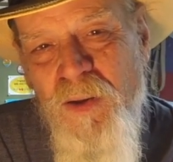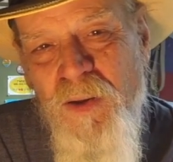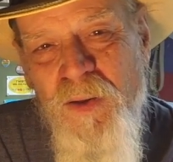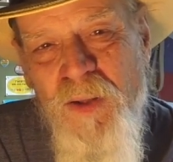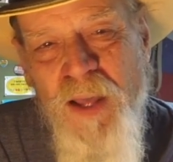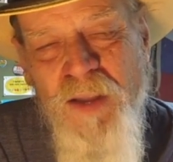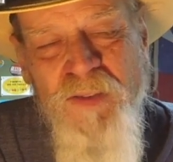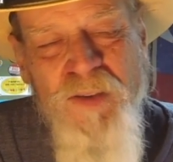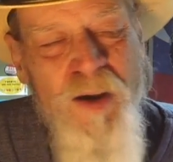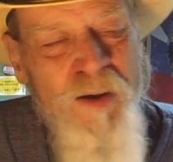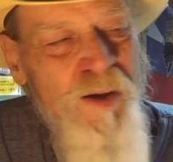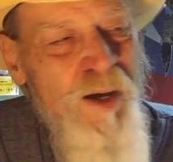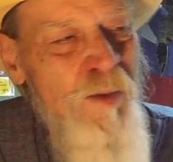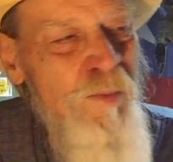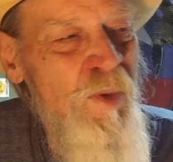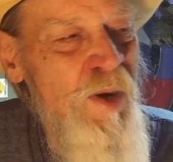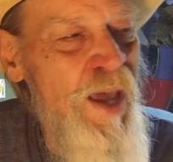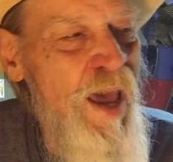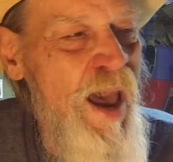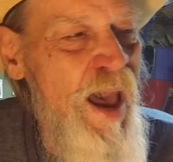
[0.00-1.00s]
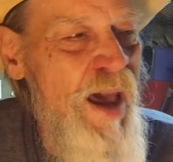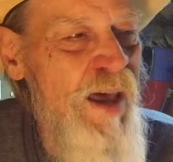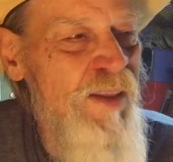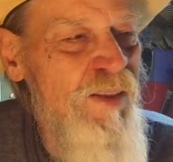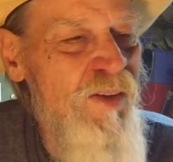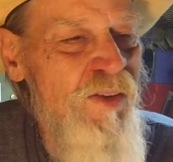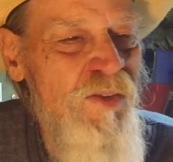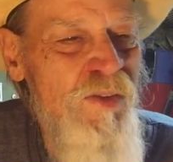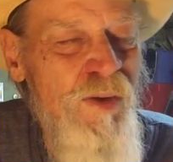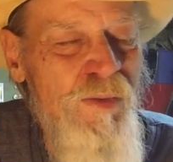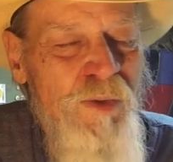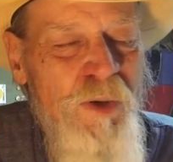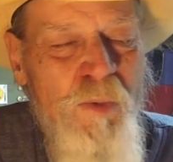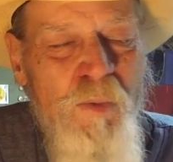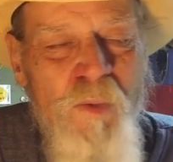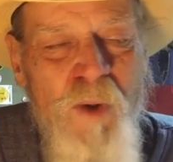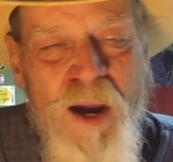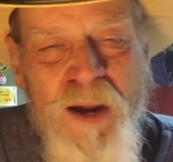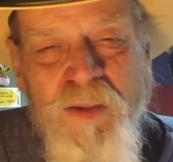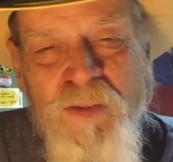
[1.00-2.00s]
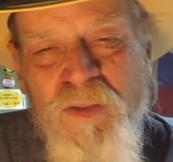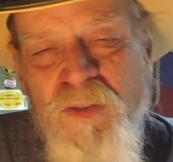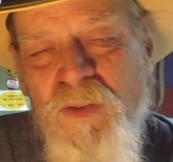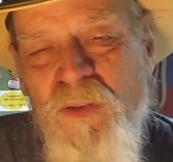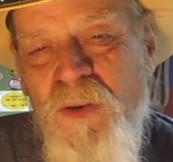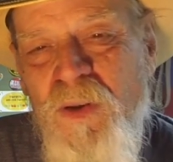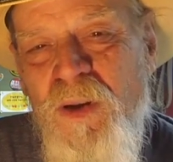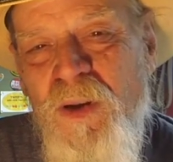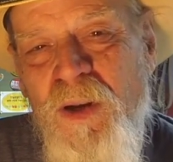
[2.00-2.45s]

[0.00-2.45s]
That's how come we had the civil rights